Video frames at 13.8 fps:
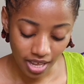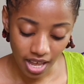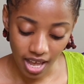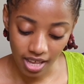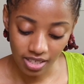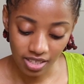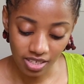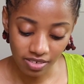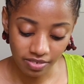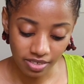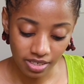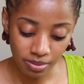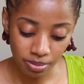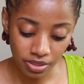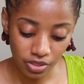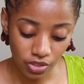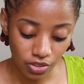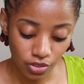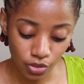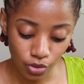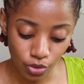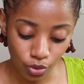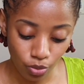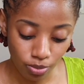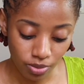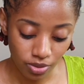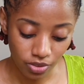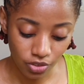I love this picture so
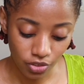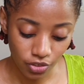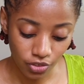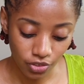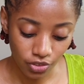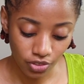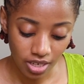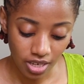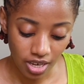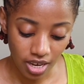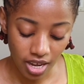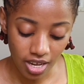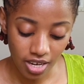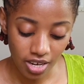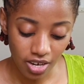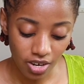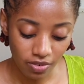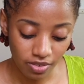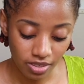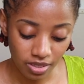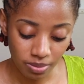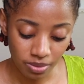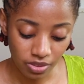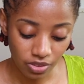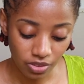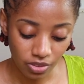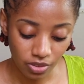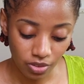much.
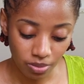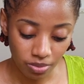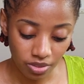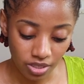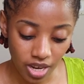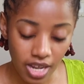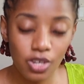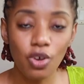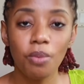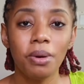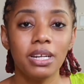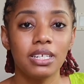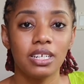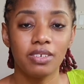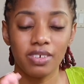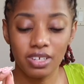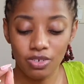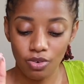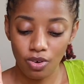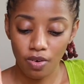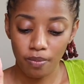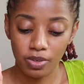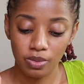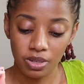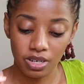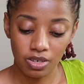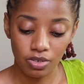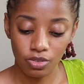Like, nobody never know how much
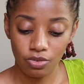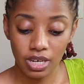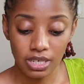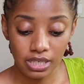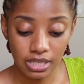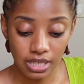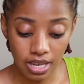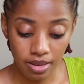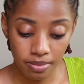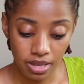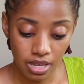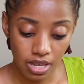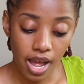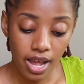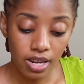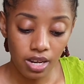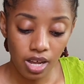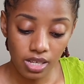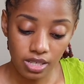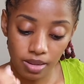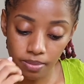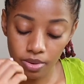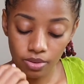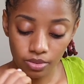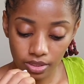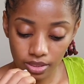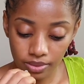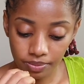men I go through at this time. I lost
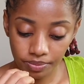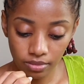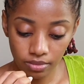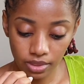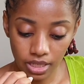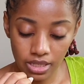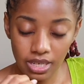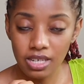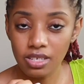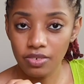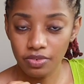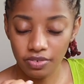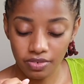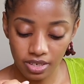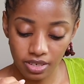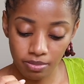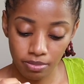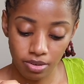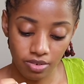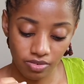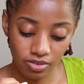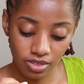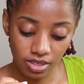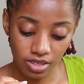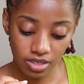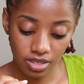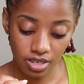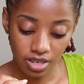about 10 to 15
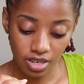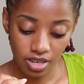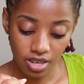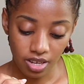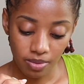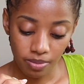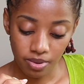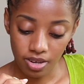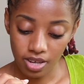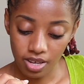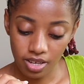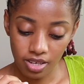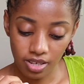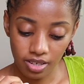pounds. Boy,